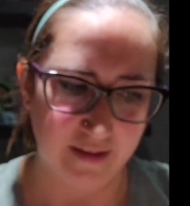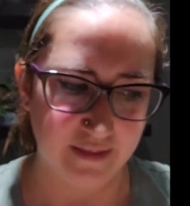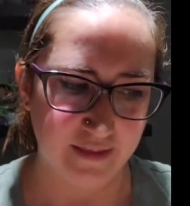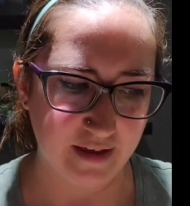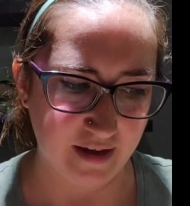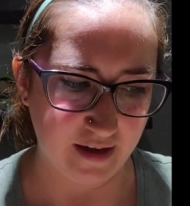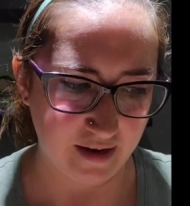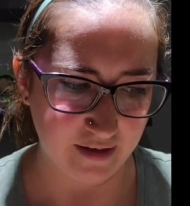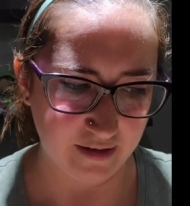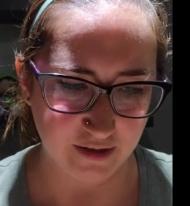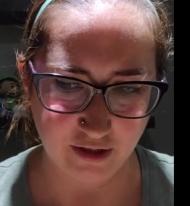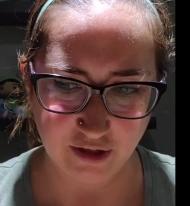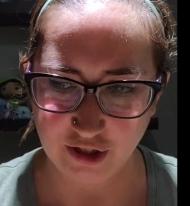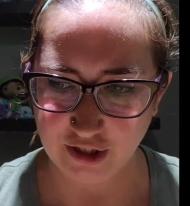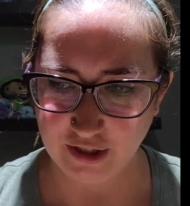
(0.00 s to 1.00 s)
And
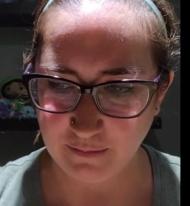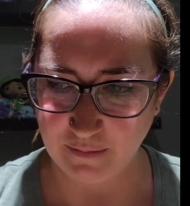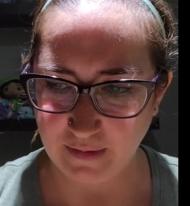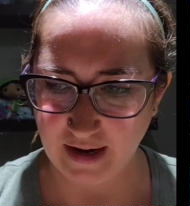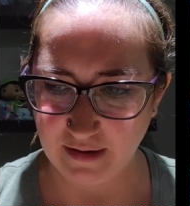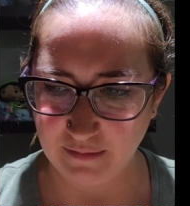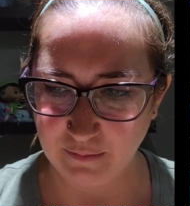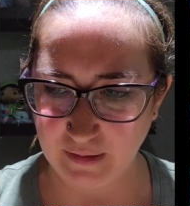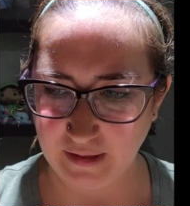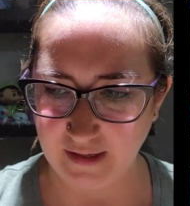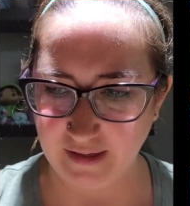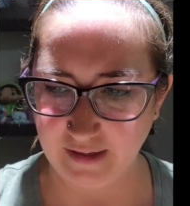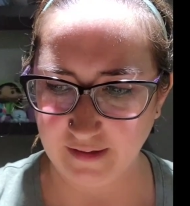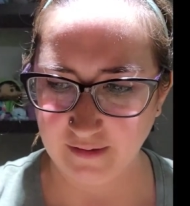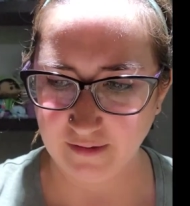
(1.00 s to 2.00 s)
then she made
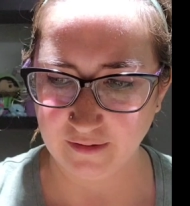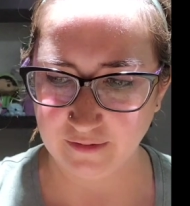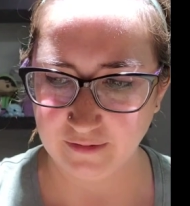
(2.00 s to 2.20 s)
me